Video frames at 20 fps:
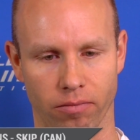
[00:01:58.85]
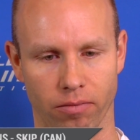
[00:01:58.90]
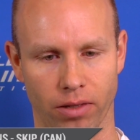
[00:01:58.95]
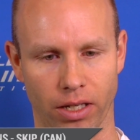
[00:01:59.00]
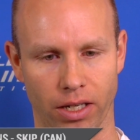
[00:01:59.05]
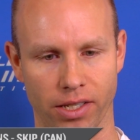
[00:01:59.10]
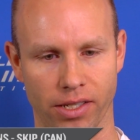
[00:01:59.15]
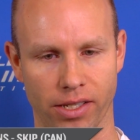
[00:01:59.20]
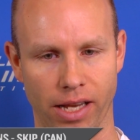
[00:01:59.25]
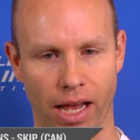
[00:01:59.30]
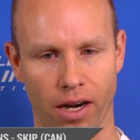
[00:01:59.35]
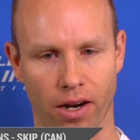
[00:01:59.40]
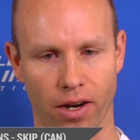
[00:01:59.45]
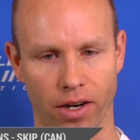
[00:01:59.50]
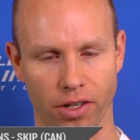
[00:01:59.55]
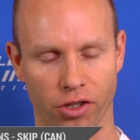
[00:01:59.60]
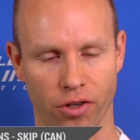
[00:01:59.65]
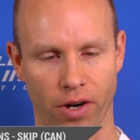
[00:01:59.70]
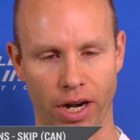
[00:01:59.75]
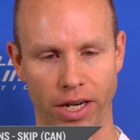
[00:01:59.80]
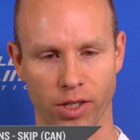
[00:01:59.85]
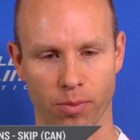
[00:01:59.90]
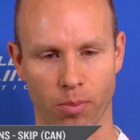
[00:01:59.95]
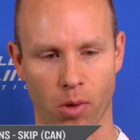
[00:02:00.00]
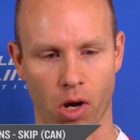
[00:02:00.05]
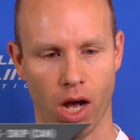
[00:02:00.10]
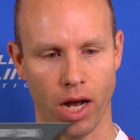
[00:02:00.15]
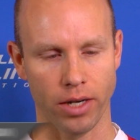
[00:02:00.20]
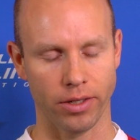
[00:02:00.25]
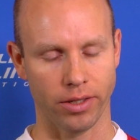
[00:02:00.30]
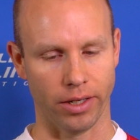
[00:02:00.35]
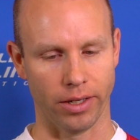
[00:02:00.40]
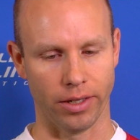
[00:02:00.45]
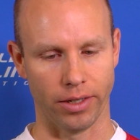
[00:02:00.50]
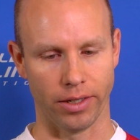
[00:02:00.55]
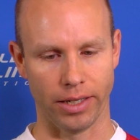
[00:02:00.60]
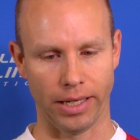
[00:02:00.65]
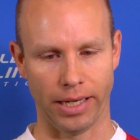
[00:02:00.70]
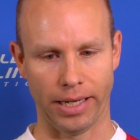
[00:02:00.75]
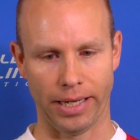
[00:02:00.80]
a little set on a straight spot,
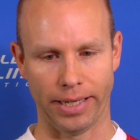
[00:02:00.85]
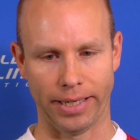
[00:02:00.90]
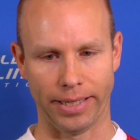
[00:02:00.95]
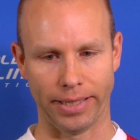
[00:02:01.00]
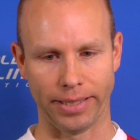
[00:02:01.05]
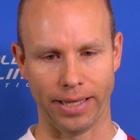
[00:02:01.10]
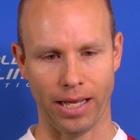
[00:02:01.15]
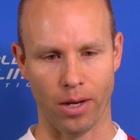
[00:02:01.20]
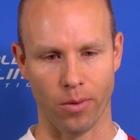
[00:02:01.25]
and uh,